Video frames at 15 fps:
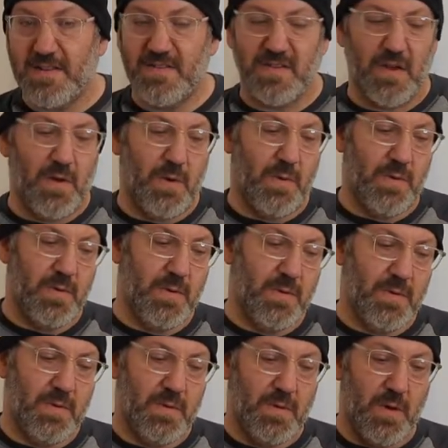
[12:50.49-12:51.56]
So,
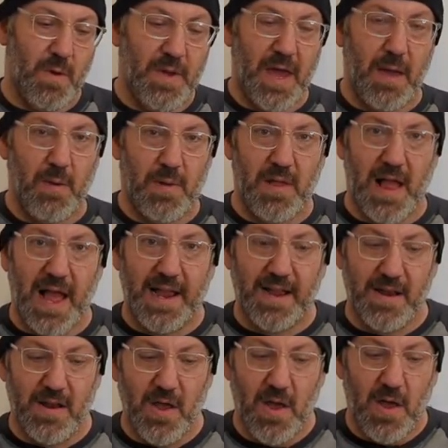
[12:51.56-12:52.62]
okay, well I
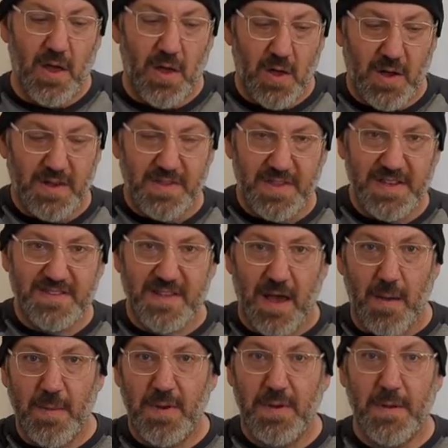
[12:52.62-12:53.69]
can hook this
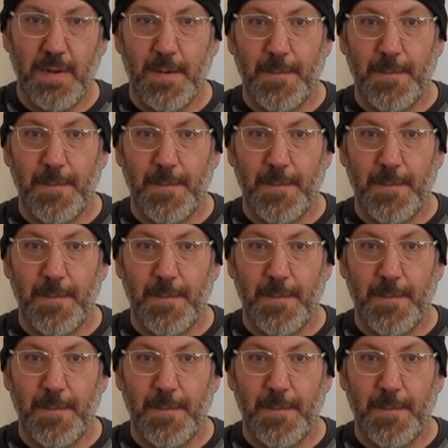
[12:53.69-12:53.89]
up